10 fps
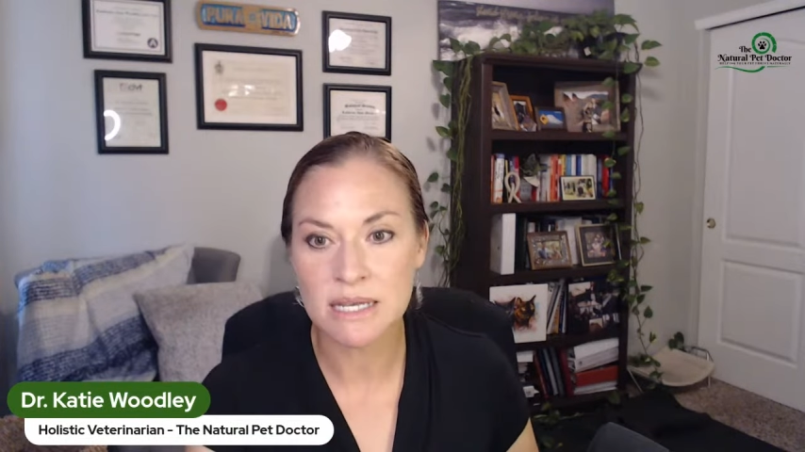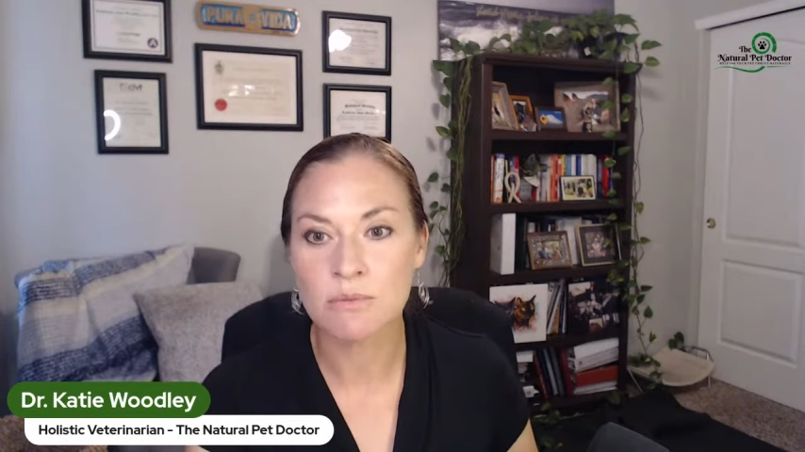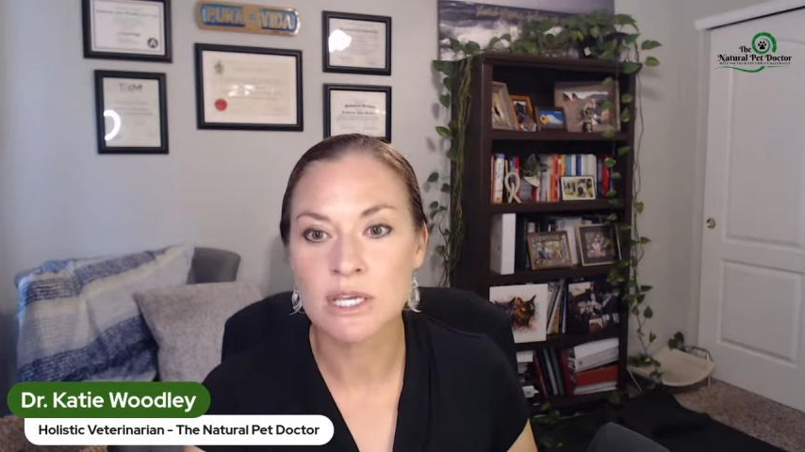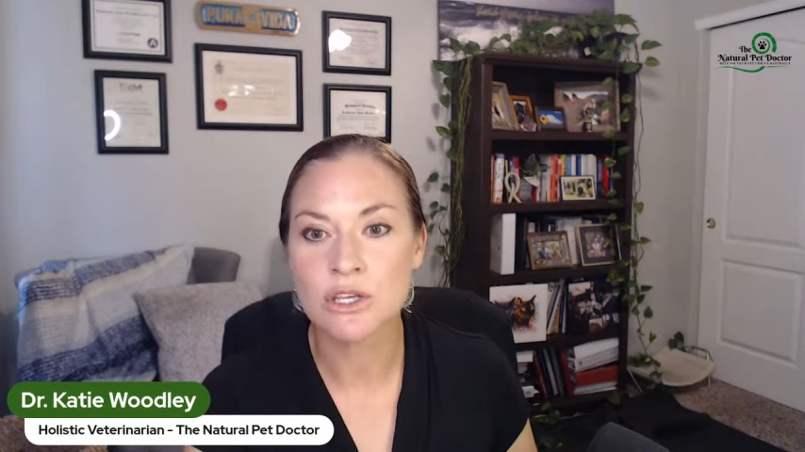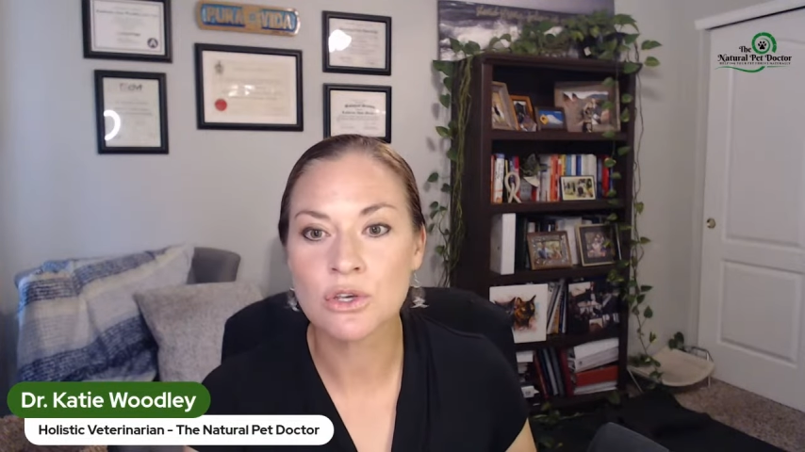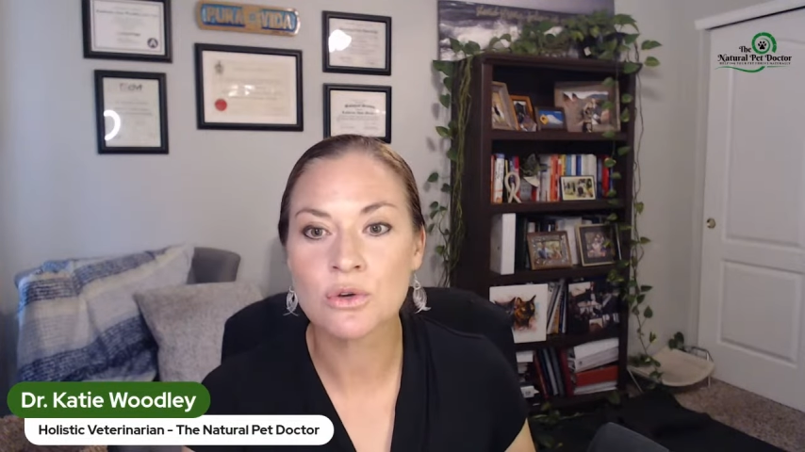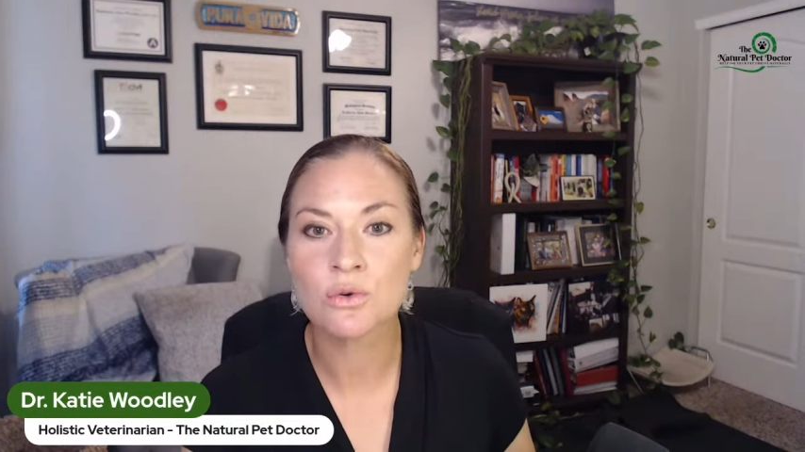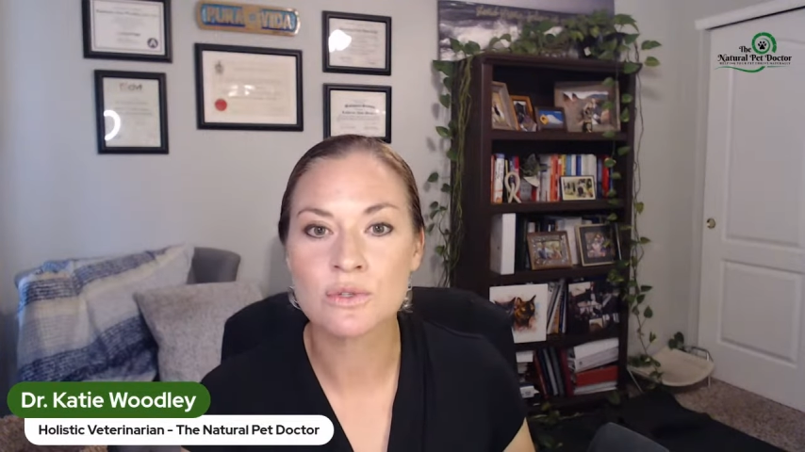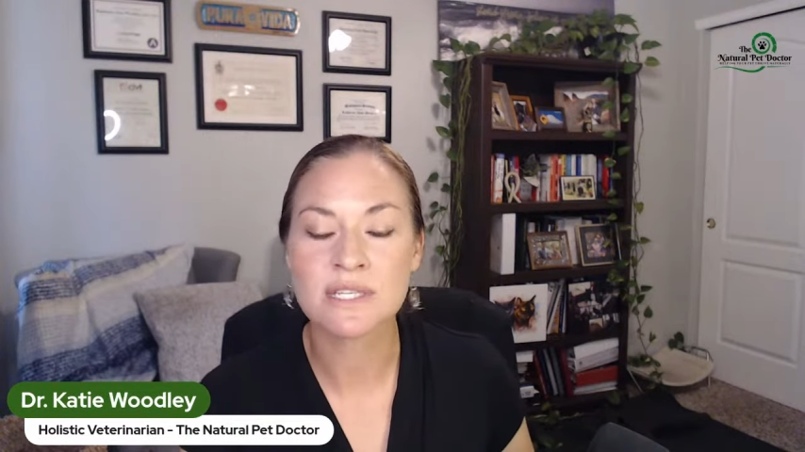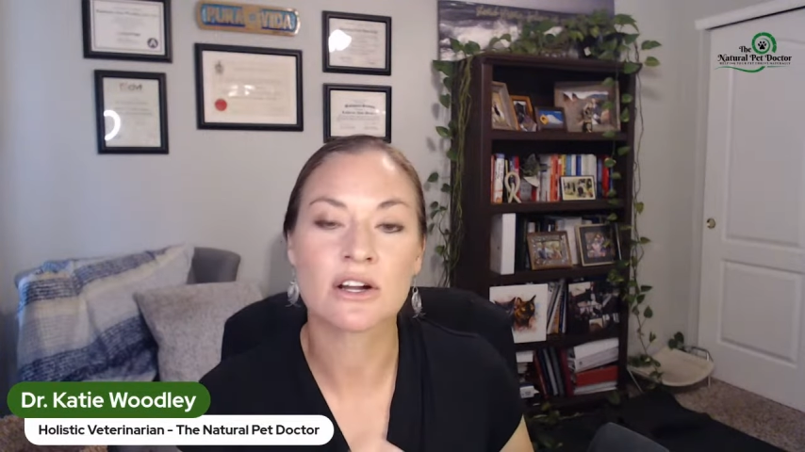can we
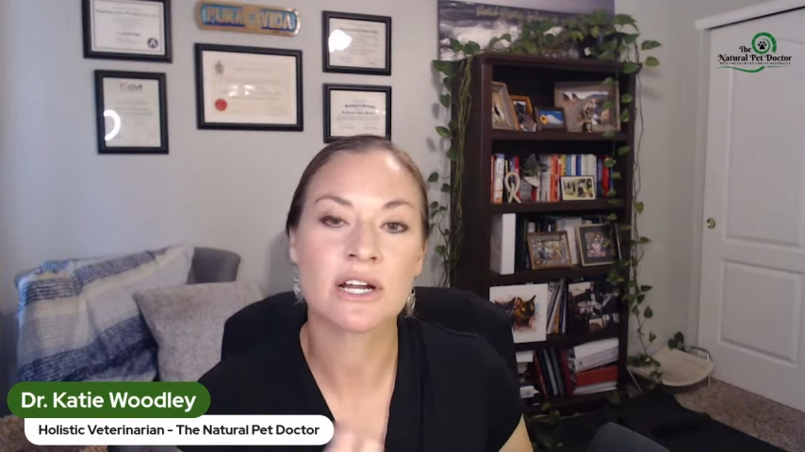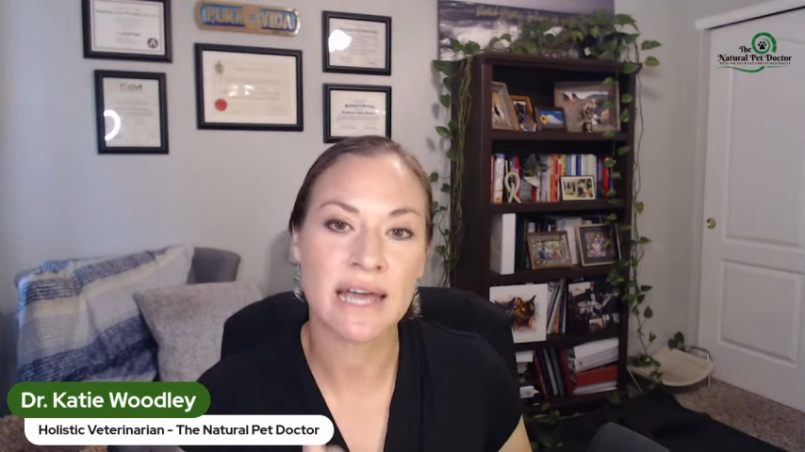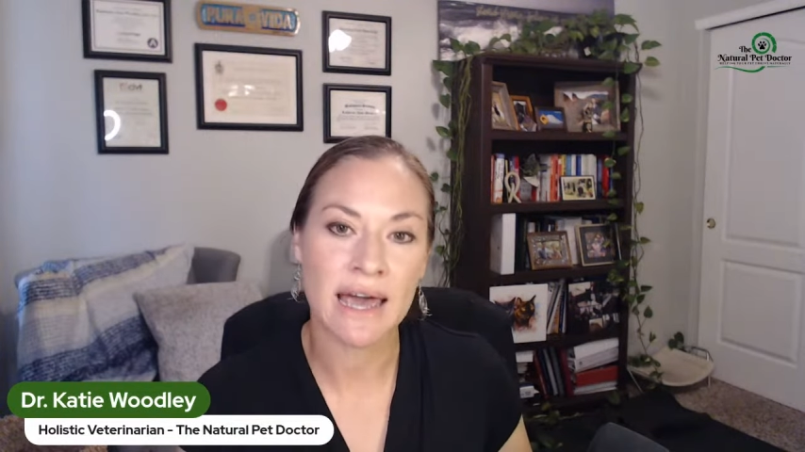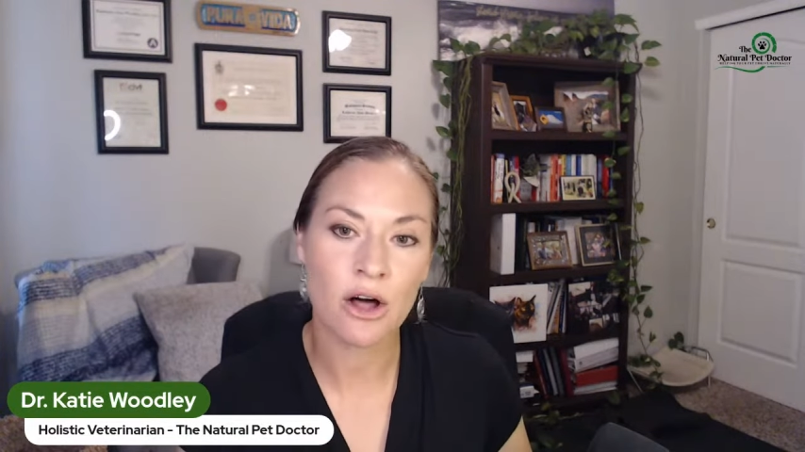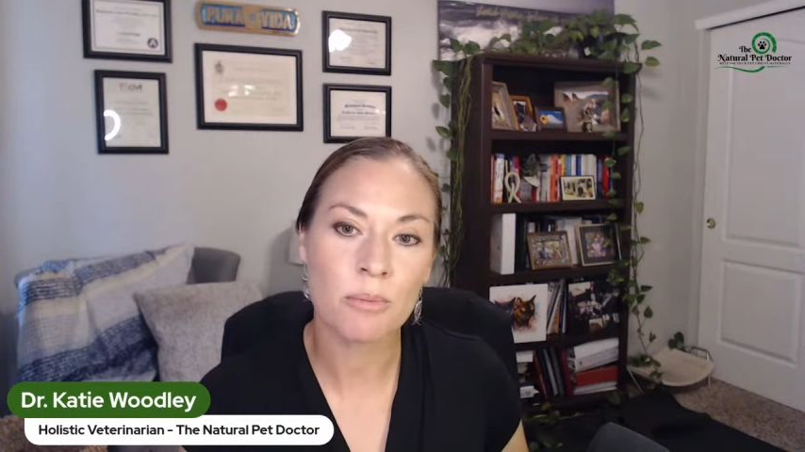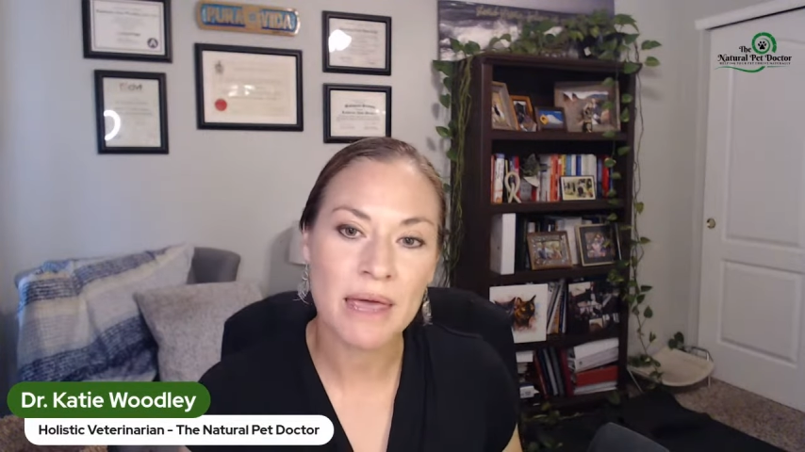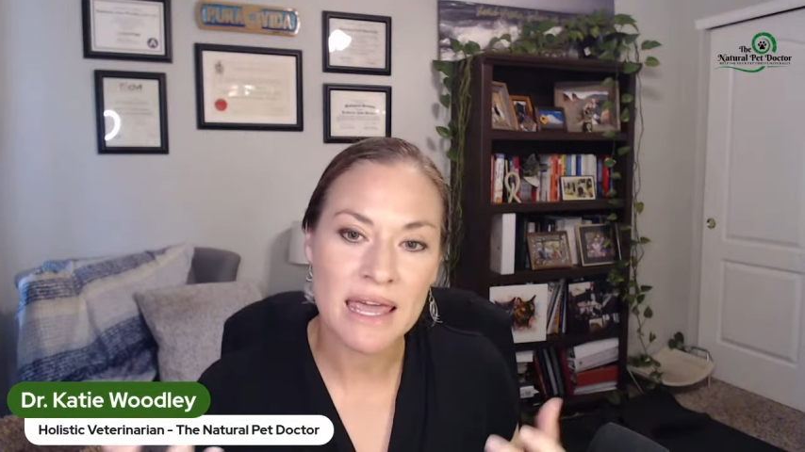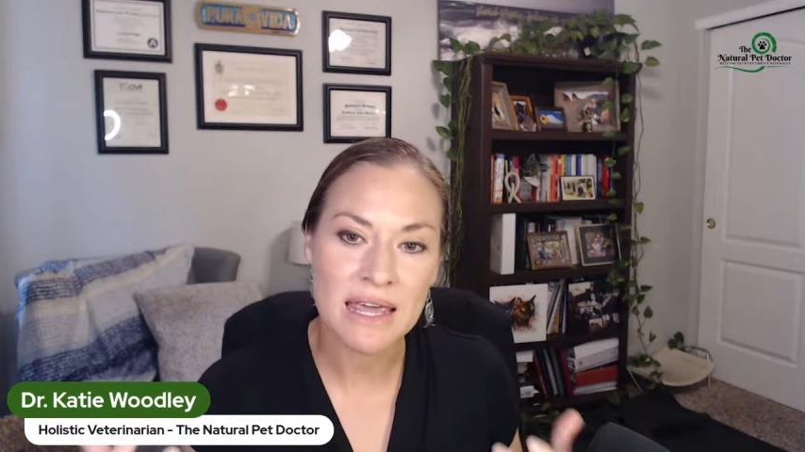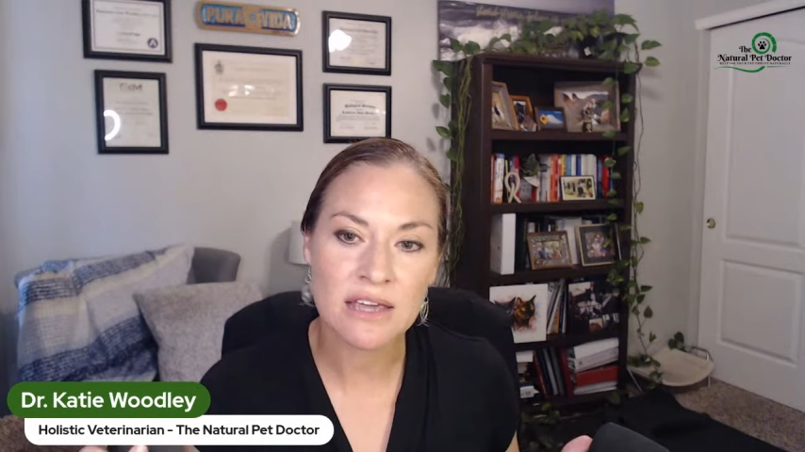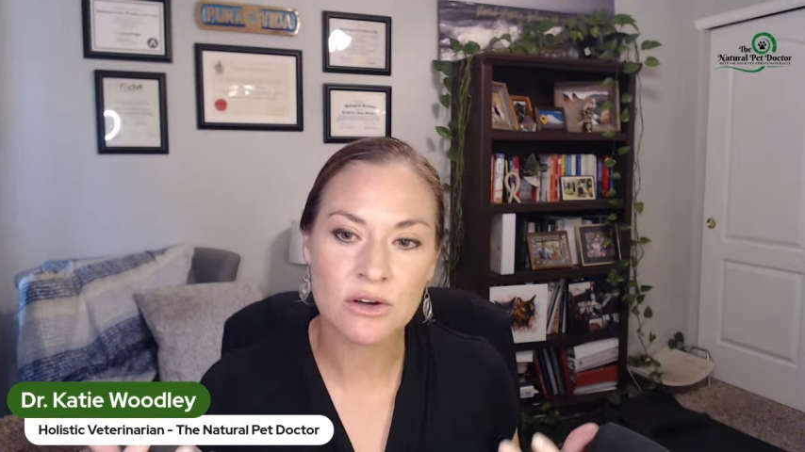use that are going to help
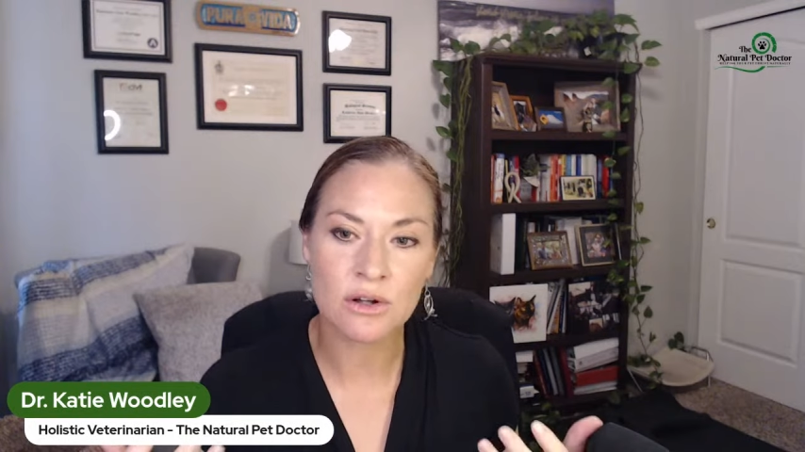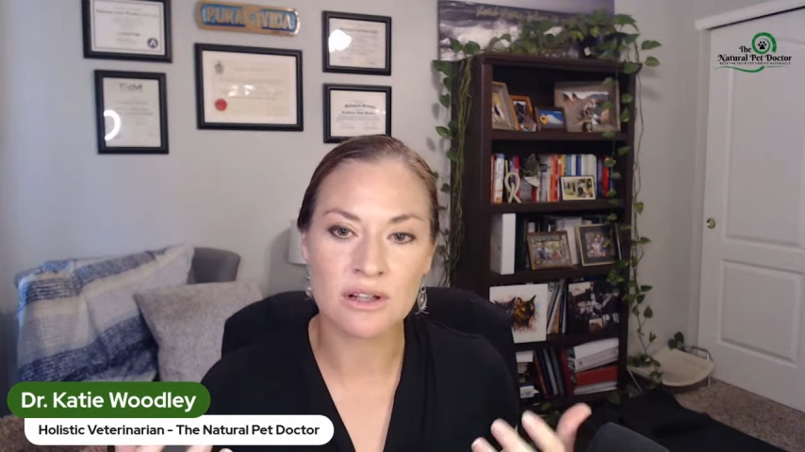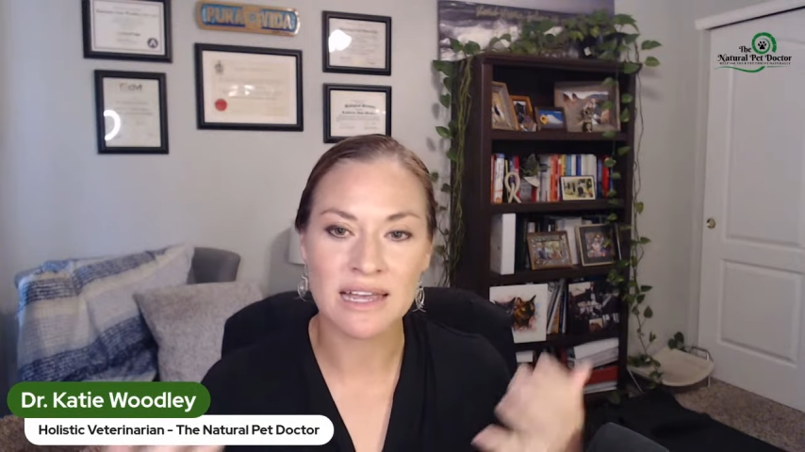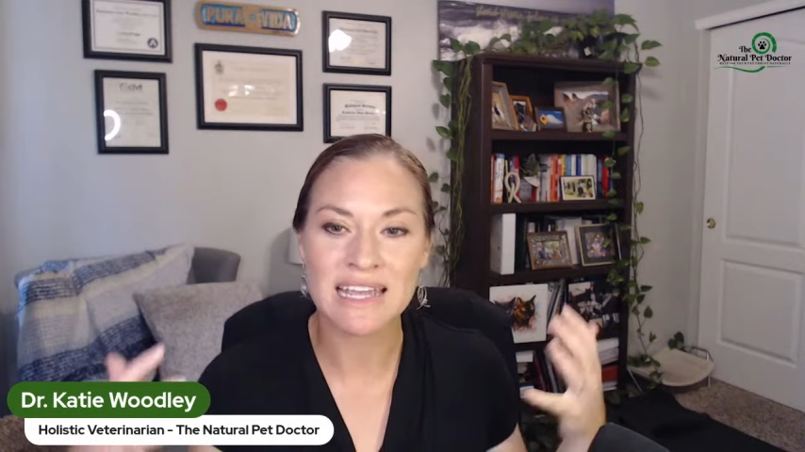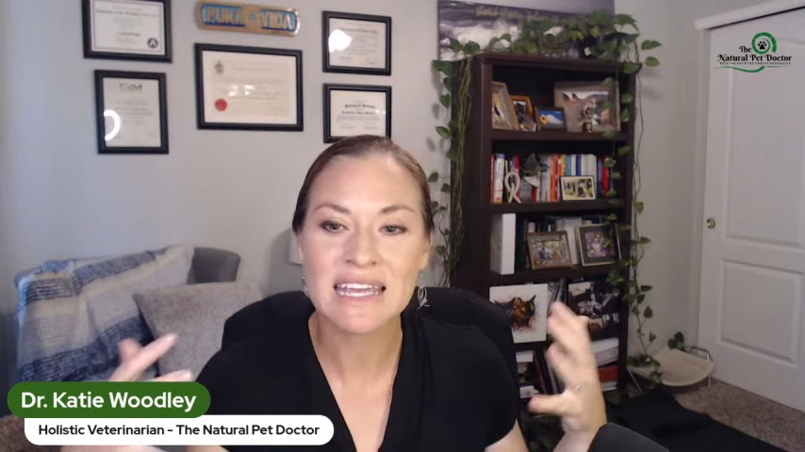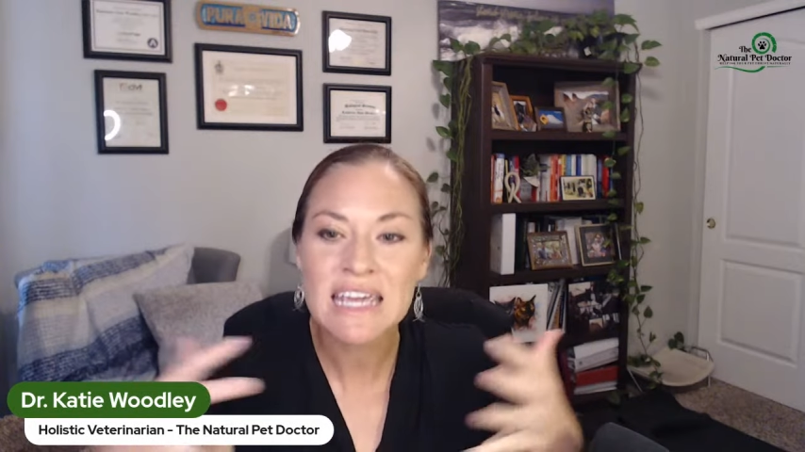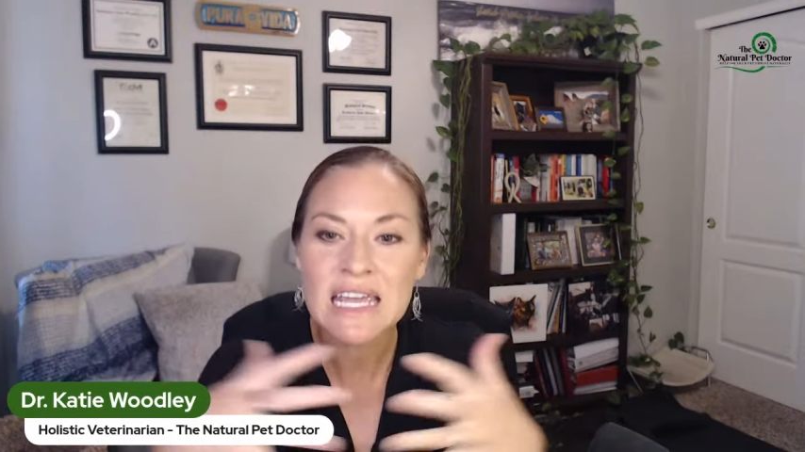heal and